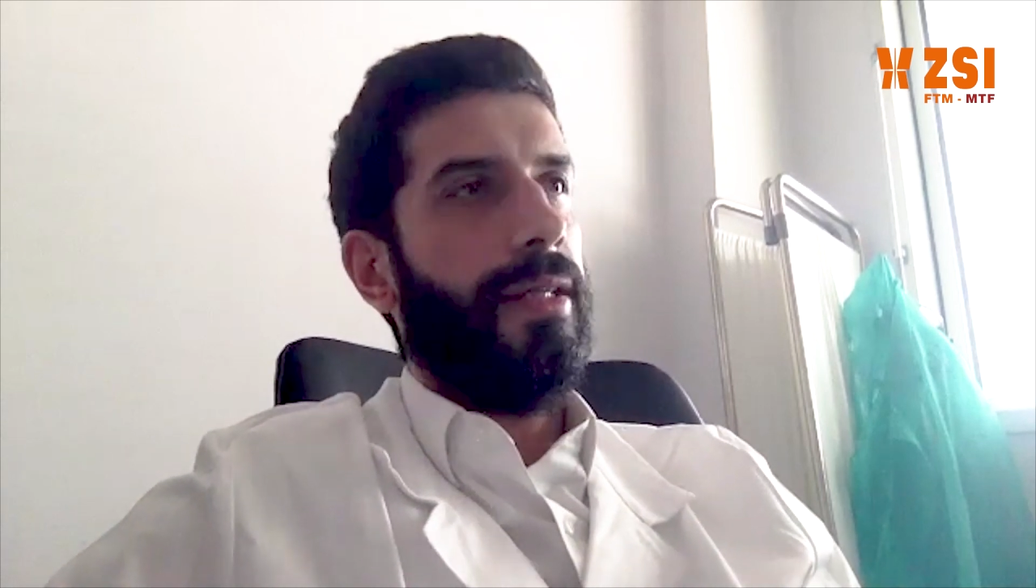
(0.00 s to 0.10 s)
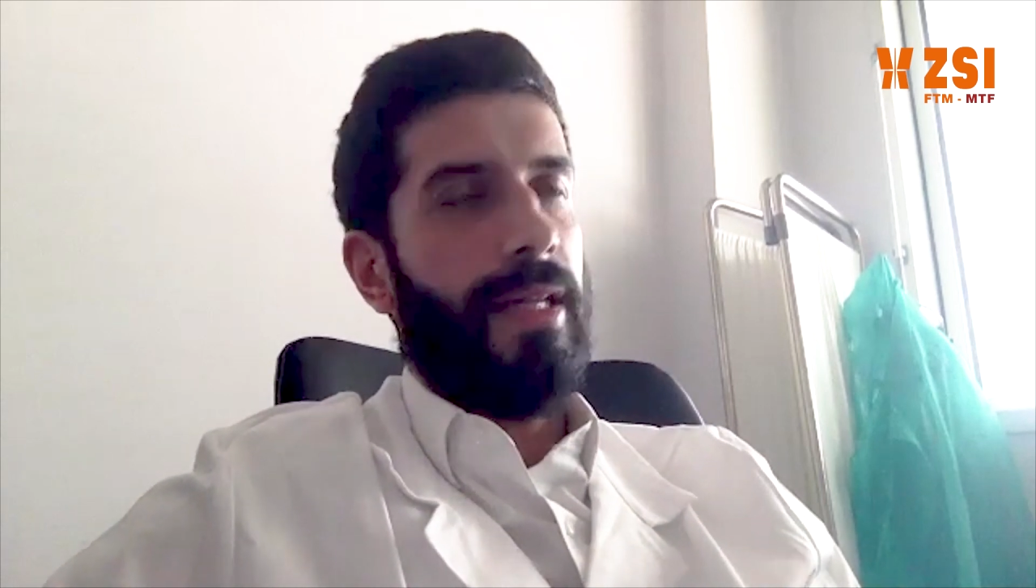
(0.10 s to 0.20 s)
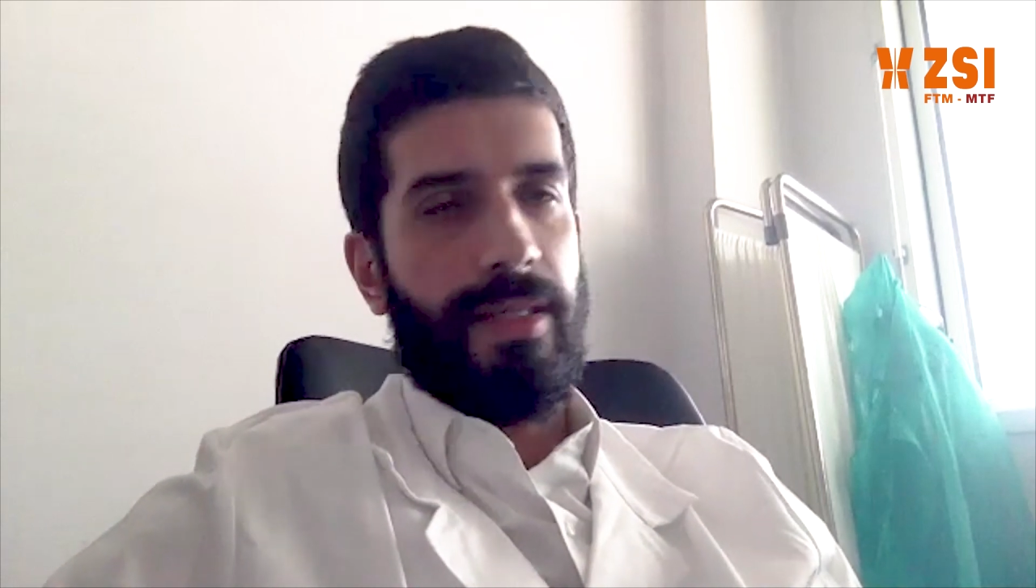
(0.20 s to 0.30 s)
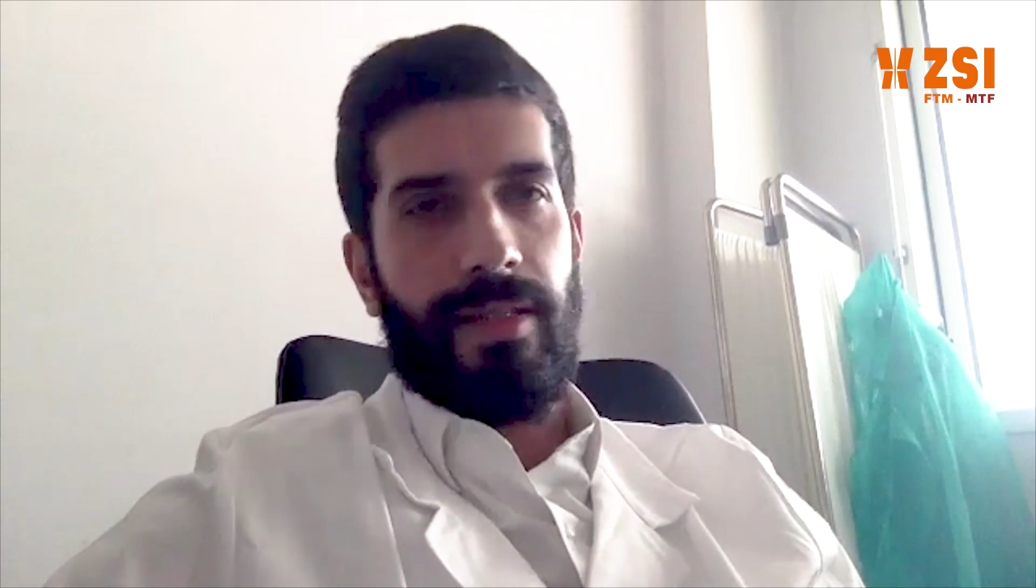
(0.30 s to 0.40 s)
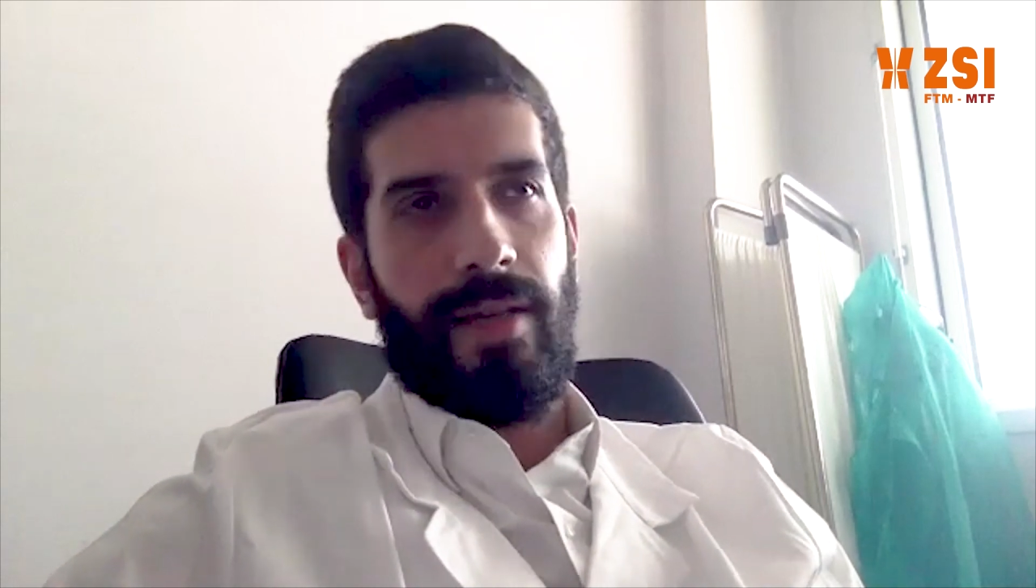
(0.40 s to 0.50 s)

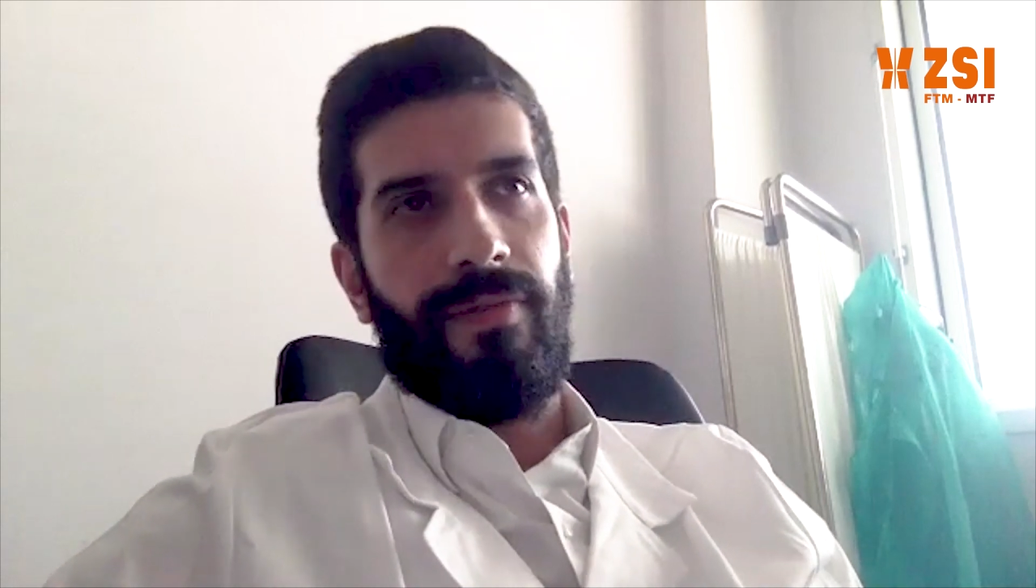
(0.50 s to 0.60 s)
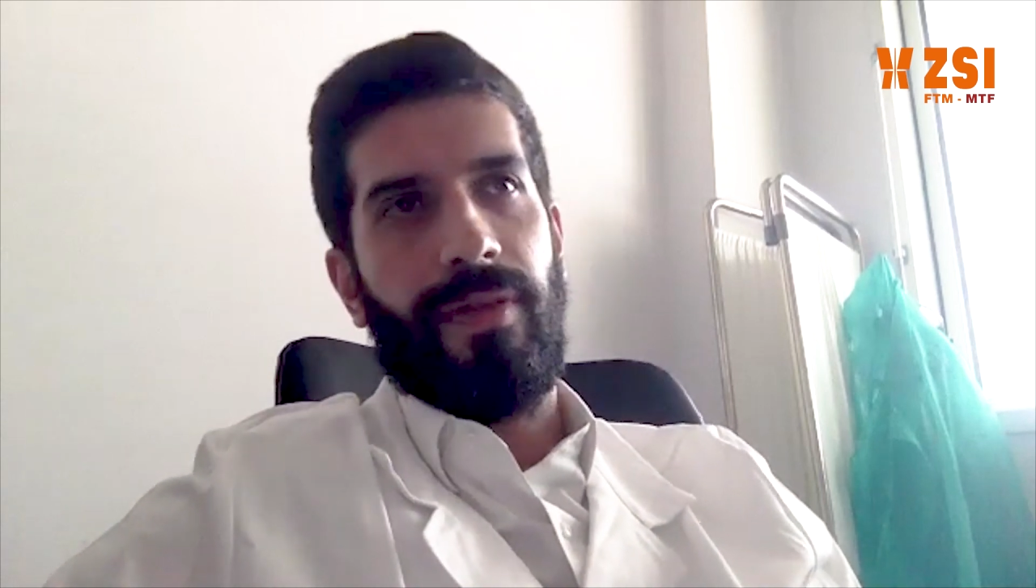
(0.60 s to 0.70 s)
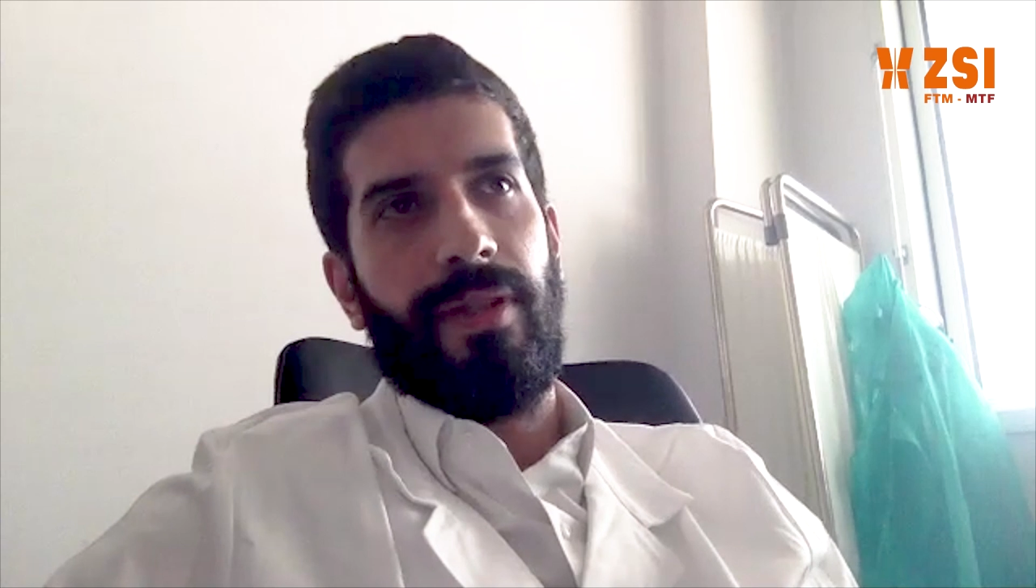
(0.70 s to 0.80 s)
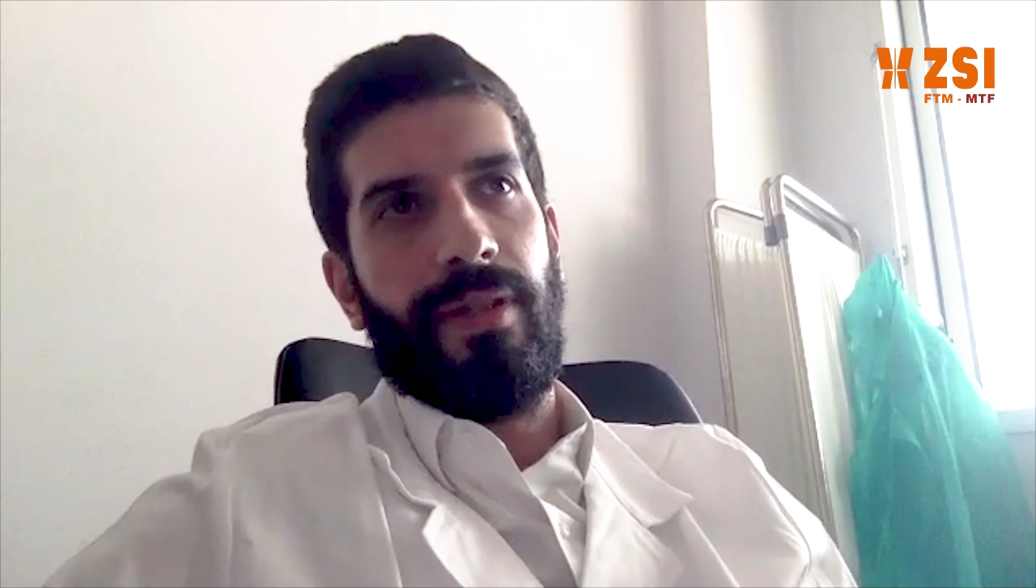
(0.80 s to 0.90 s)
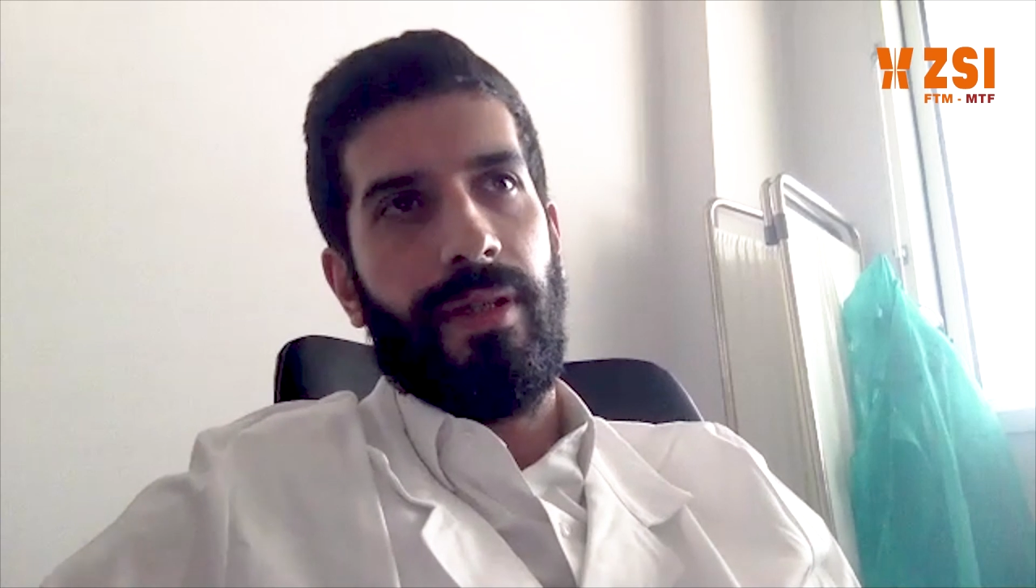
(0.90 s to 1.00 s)
That's
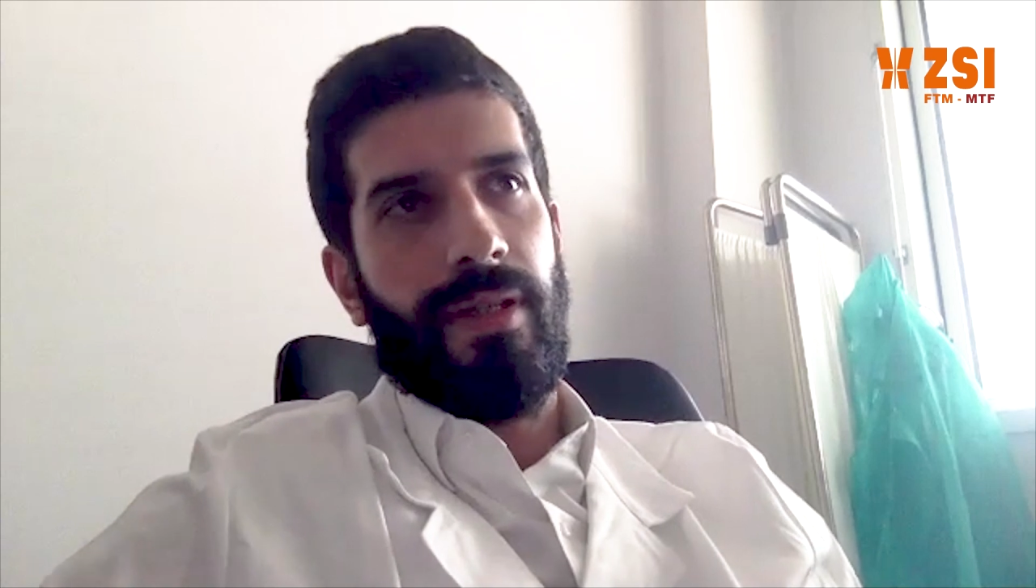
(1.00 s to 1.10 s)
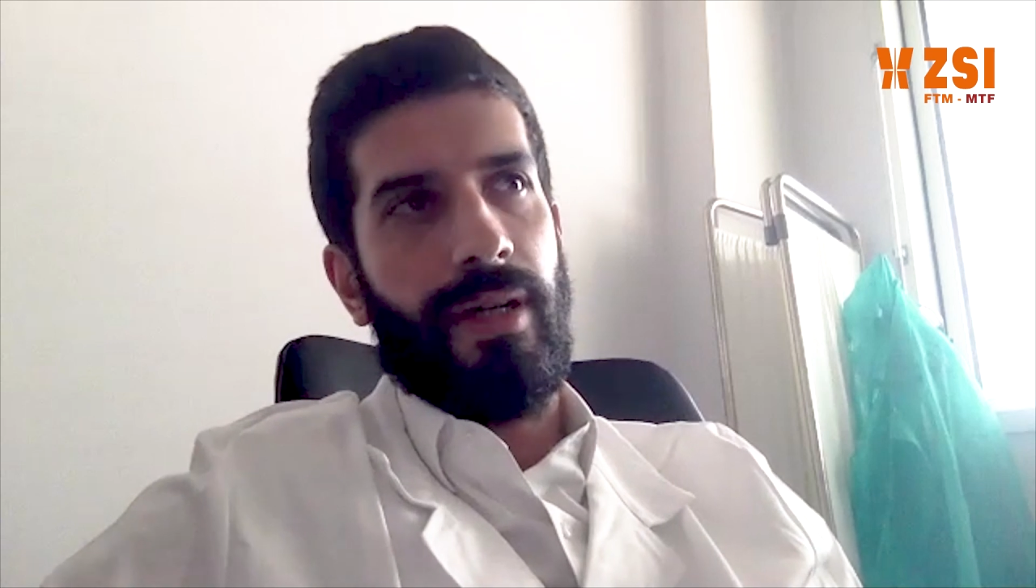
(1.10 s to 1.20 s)
something